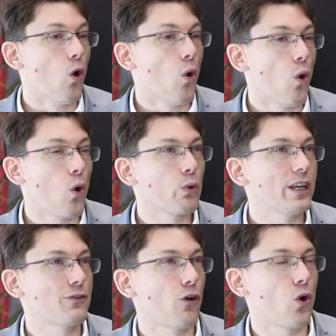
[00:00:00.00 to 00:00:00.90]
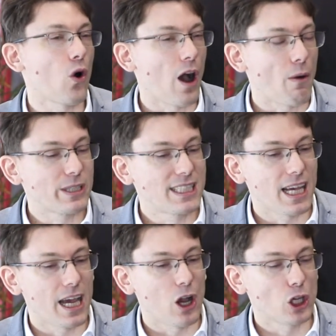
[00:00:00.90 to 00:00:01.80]
always follow, I would
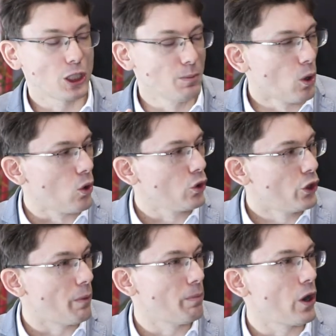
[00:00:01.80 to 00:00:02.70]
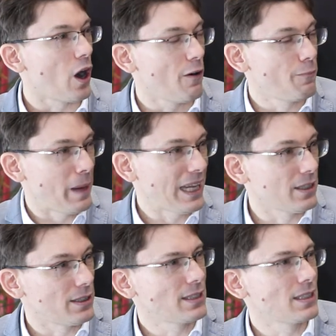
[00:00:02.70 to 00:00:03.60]
say, a small number of
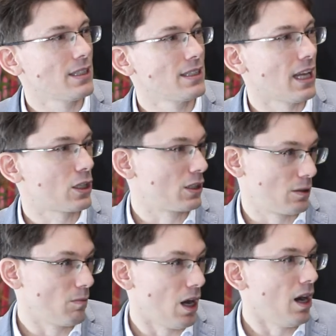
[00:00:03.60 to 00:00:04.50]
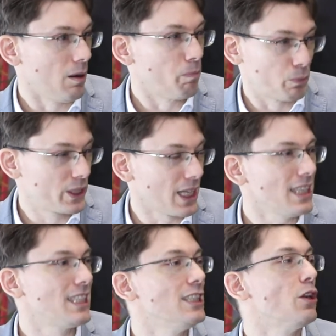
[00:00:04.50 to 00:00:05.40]
patterns that are
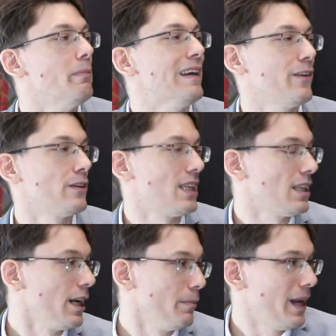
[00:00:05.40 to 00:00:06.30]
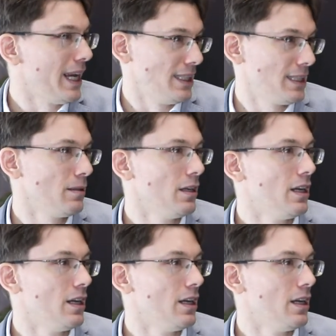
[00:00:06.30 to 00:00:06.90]
precisely the method that are in place.